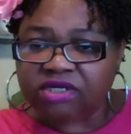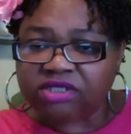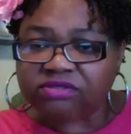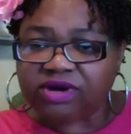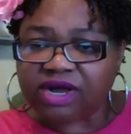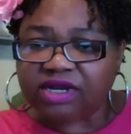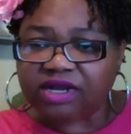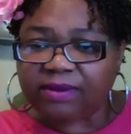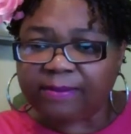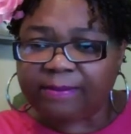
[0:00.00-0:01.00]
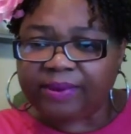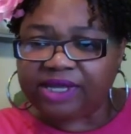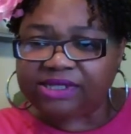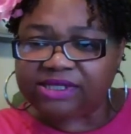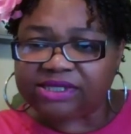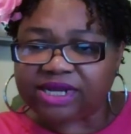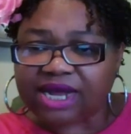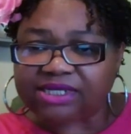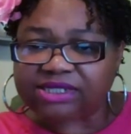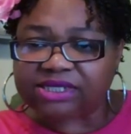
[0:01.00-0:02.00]
do I need a business
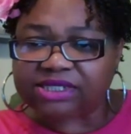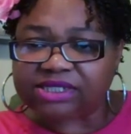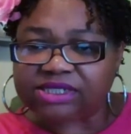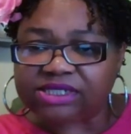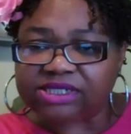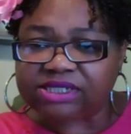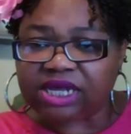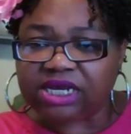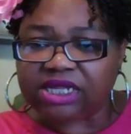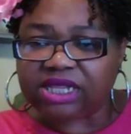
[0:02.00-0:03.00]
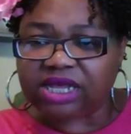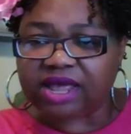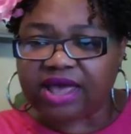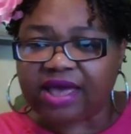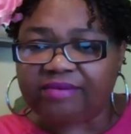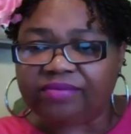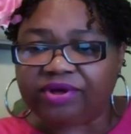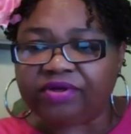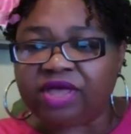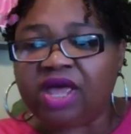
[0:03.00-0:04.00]
license? Didn't see anything in the handbook.